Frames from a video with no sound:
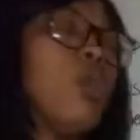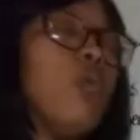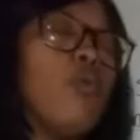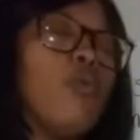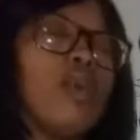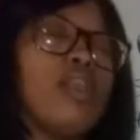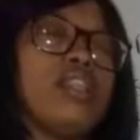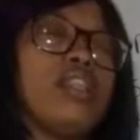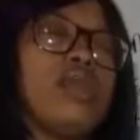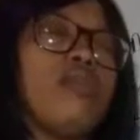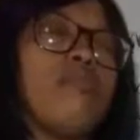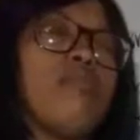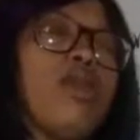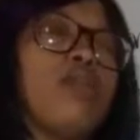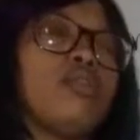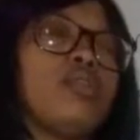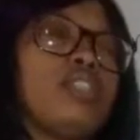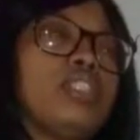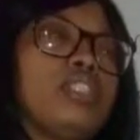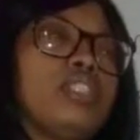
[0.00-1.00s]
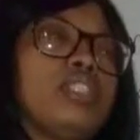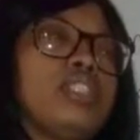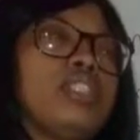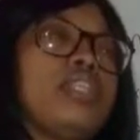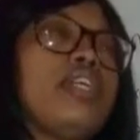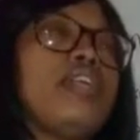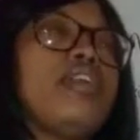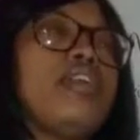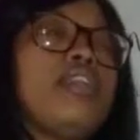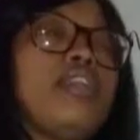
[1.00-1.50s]
with the most
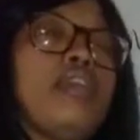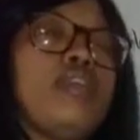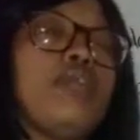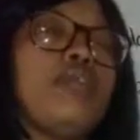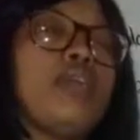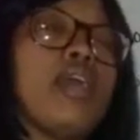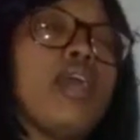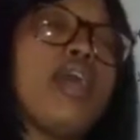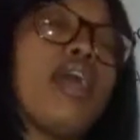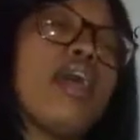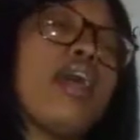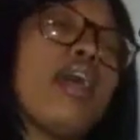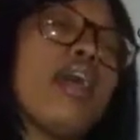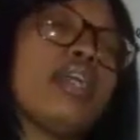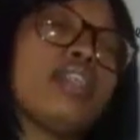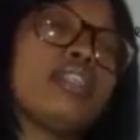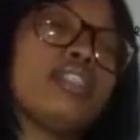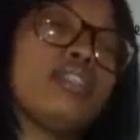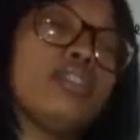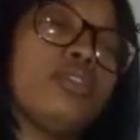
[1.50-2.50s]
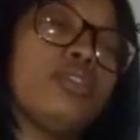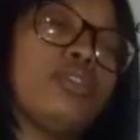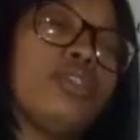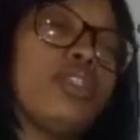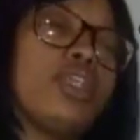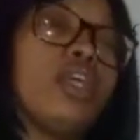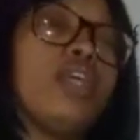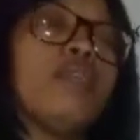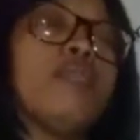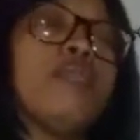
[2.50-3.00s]
sincerity, you can ask
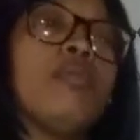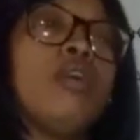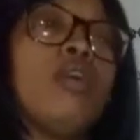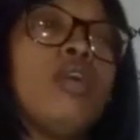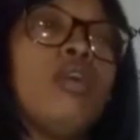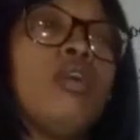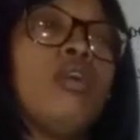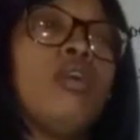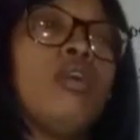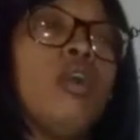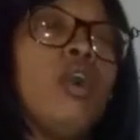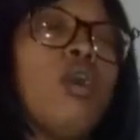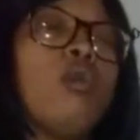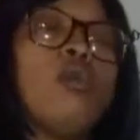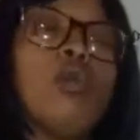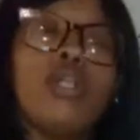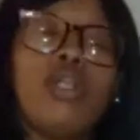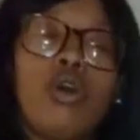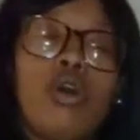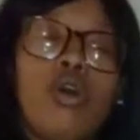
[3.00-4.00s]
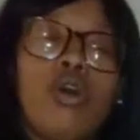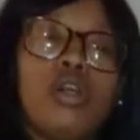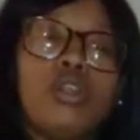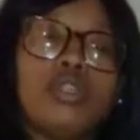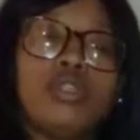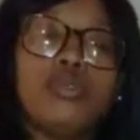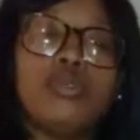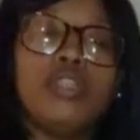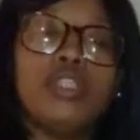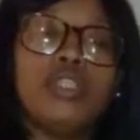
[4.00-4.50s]
them, with all
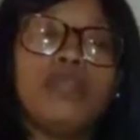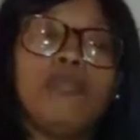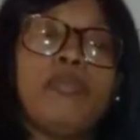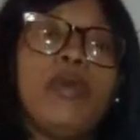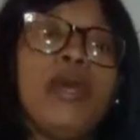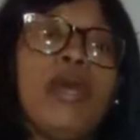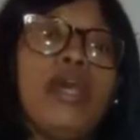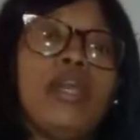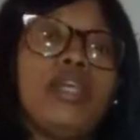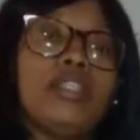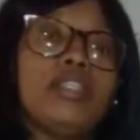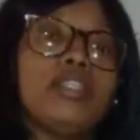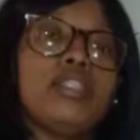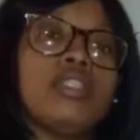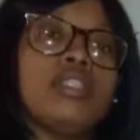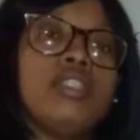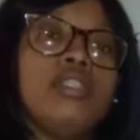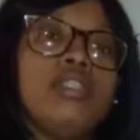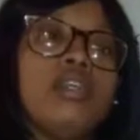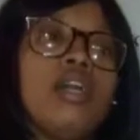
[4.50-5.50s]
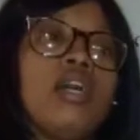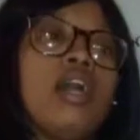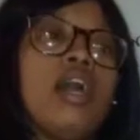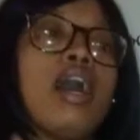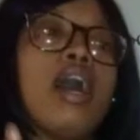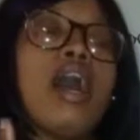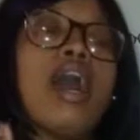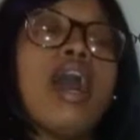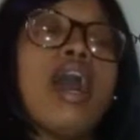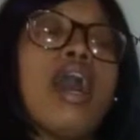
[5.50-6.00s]
due respect,
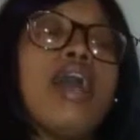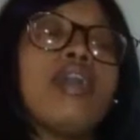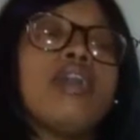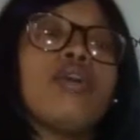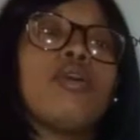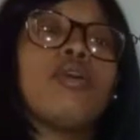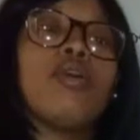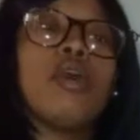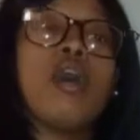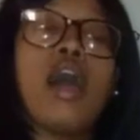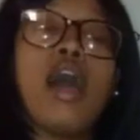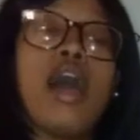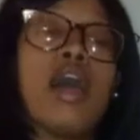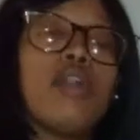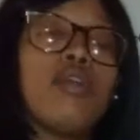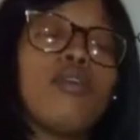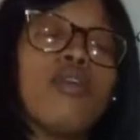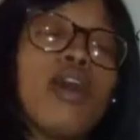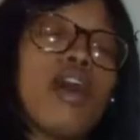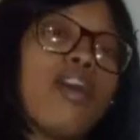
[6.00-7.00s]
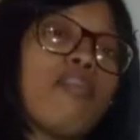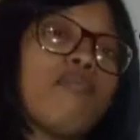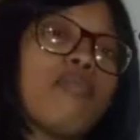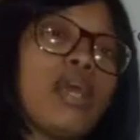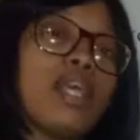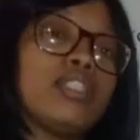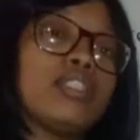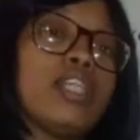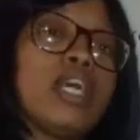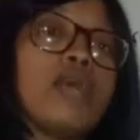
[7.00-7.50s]
I don't have
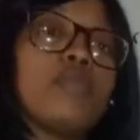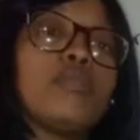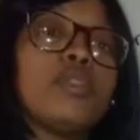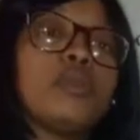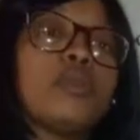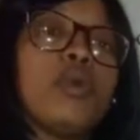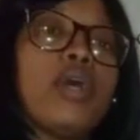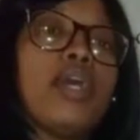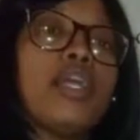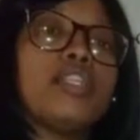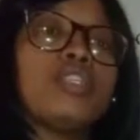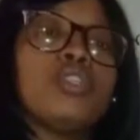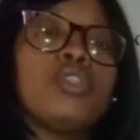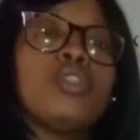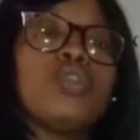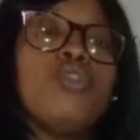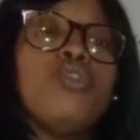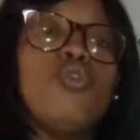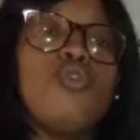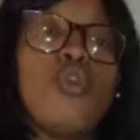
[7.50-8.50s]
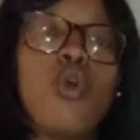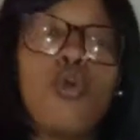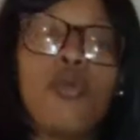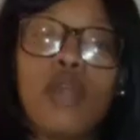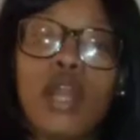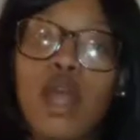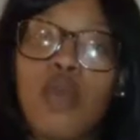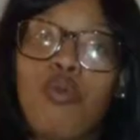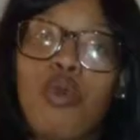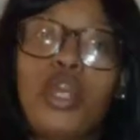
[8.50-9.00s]
my time to waste, nor
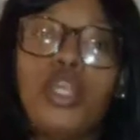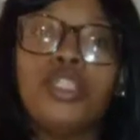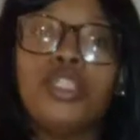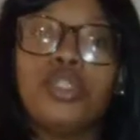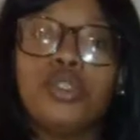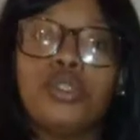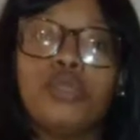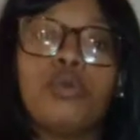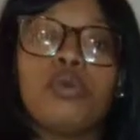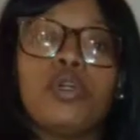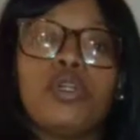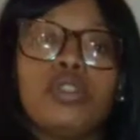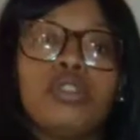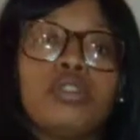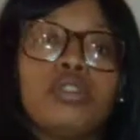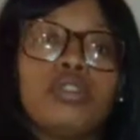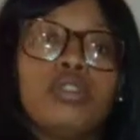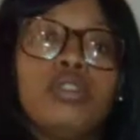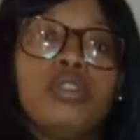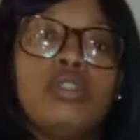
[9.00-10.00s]
would I waste yours.